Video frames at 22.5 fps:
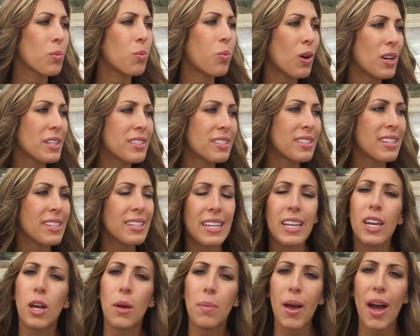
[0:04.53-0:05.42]
What's the
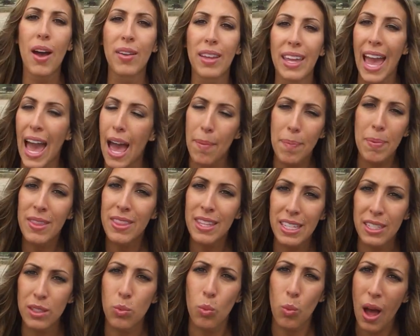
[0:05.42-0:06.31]
deal about capping
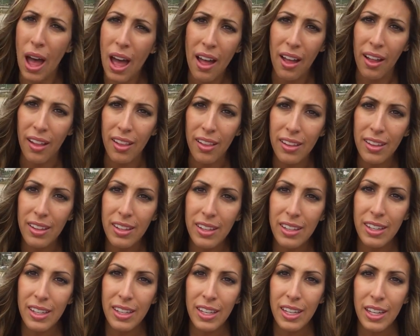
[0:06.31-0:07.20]
this well?
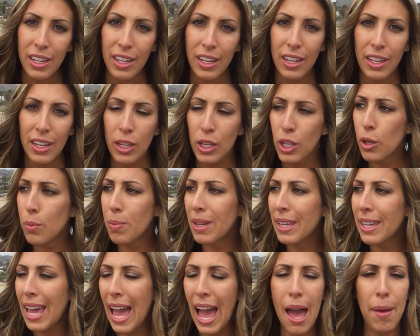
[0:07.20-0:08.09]
You've
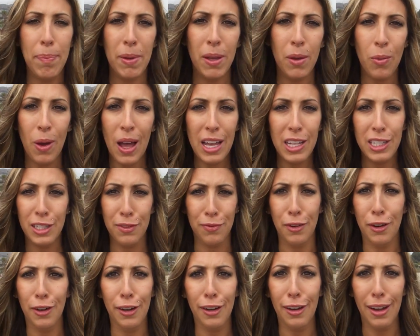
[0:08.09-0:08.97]
been capping wells
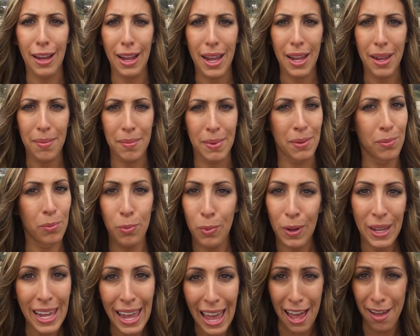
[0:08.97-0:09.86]
for, I mean,
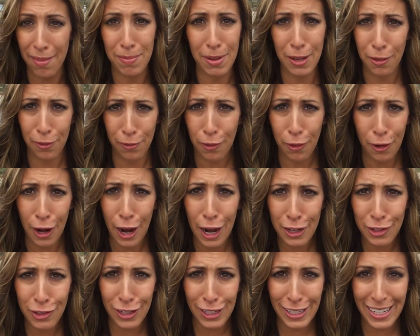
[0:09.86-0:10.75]
we have it for a
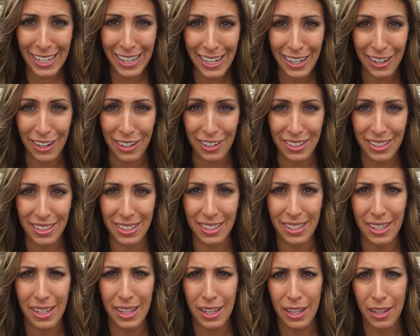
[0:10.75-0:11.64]
hundred
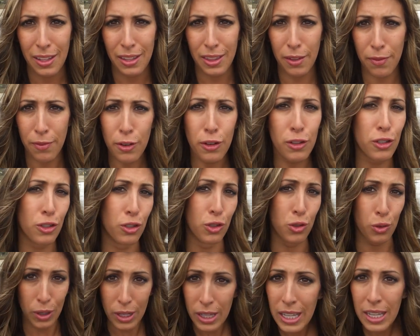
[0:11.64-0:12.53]
years. The first
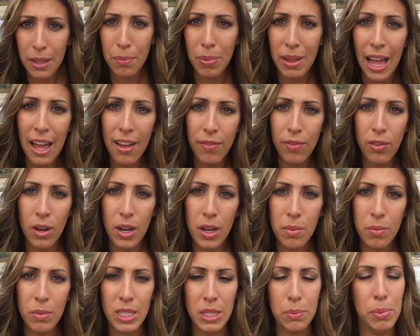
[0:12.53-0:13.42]
drilling
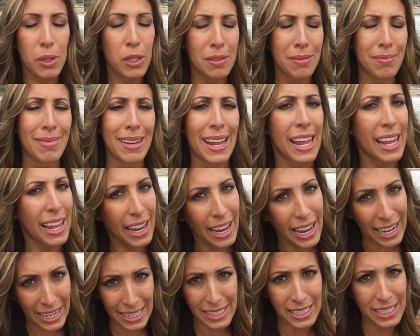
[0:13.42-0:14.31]
platform was built in
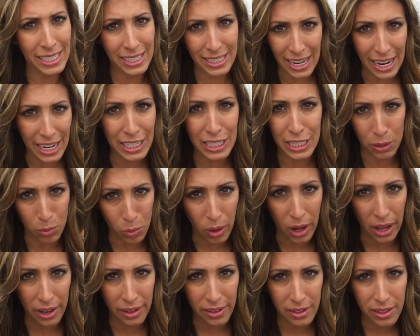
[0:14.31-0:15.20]
eighteen
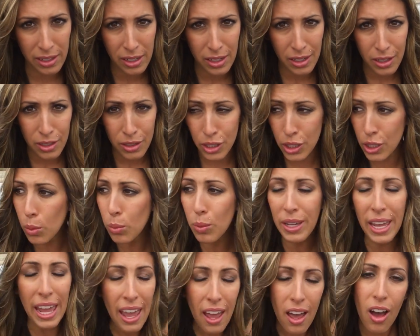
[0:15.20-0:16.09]
ninety-one. So
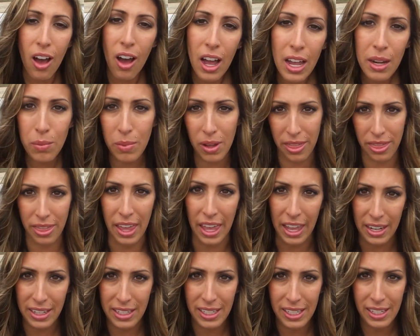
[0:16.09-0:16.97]
get on with it.